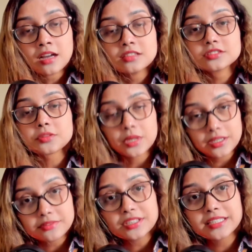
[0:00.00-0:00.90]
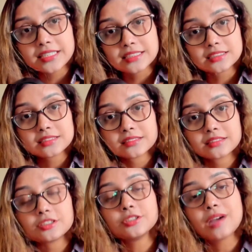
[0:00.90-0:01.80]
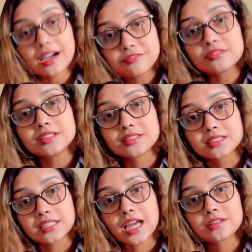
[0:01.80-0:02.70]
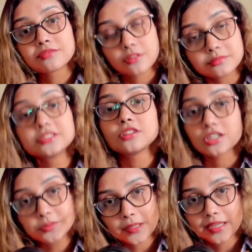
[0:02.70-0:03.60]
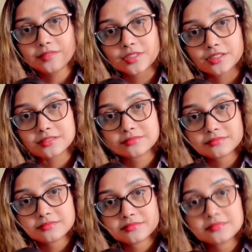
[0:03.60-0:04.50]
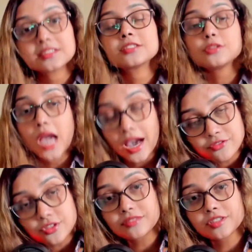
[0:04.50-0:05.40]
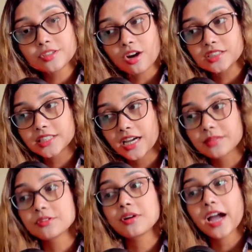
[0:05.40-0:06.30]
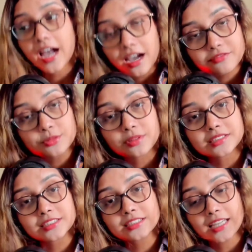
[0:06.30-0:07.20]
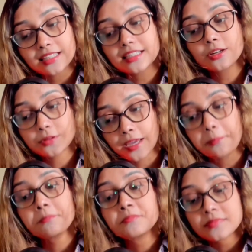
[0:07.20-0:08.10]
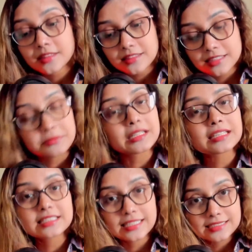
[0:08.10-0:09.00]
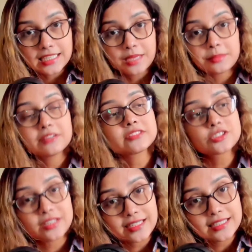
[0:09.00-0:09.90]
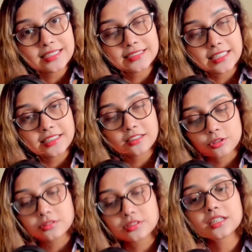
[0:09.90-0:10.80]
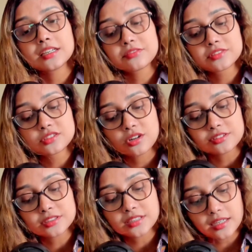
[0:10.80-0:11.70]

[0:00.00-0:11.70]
So whatever it is, you have to understand from the dog's behavior. You have to give the dog time. You have to understand that, okay, this will take time. If a training is taking longer, if the dog is